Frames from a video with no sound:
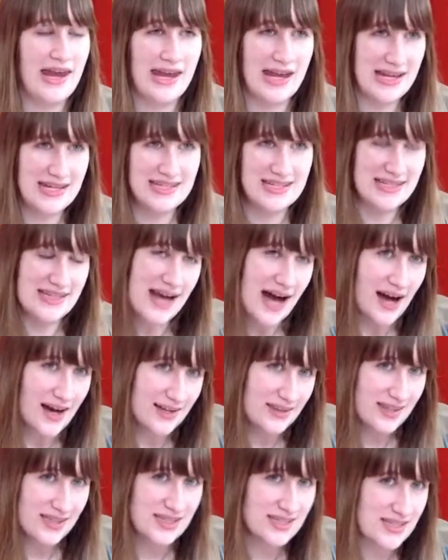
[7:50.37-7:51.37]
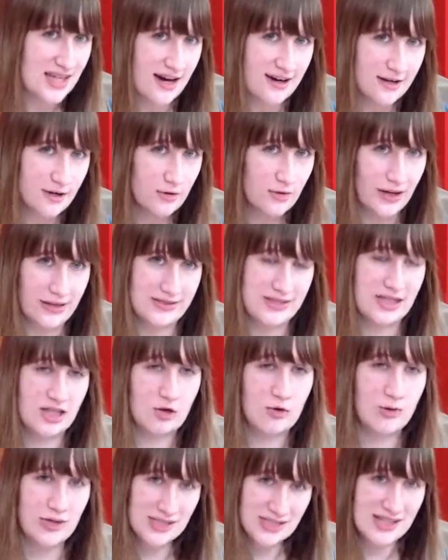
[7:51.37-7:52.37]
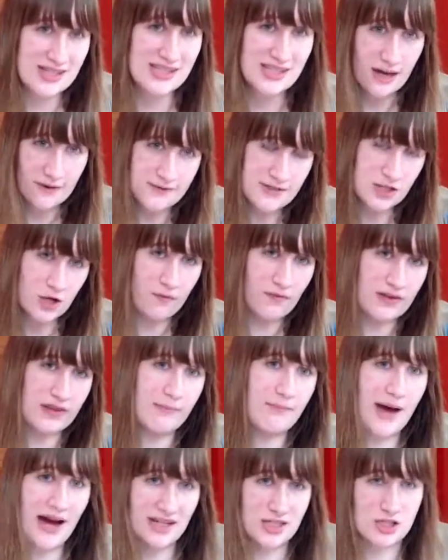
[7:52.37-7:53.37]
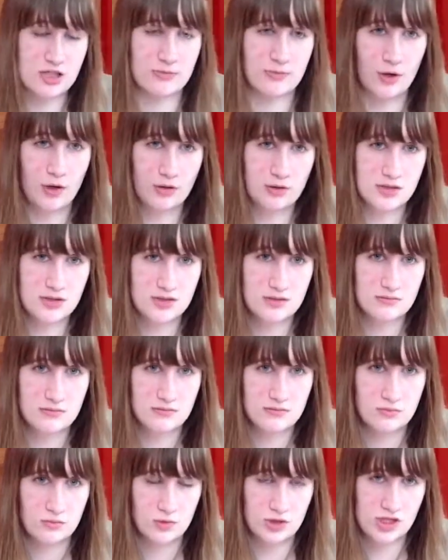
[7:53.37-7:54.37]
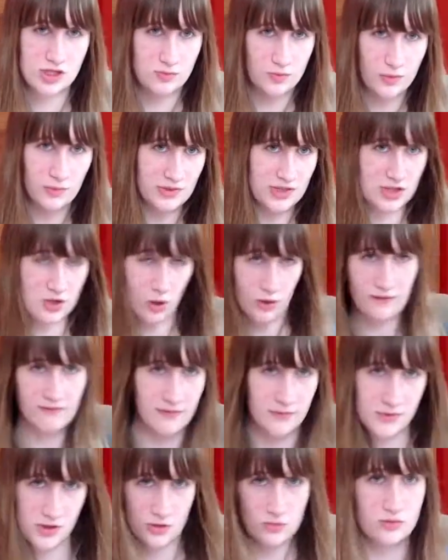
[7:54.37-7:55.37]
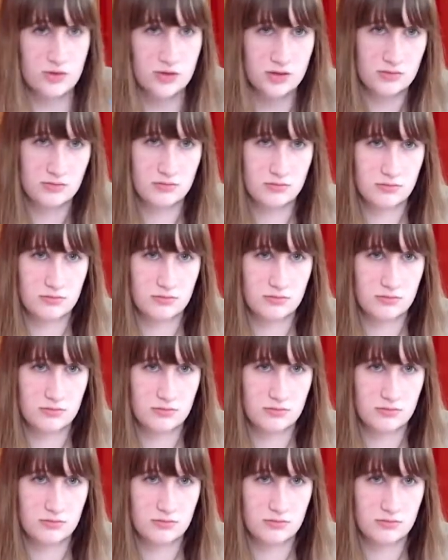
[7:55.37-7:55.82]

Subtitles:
It's not the entire quest. The quest itself is to go find the Master Bolt, which is what was stolen from Zeus.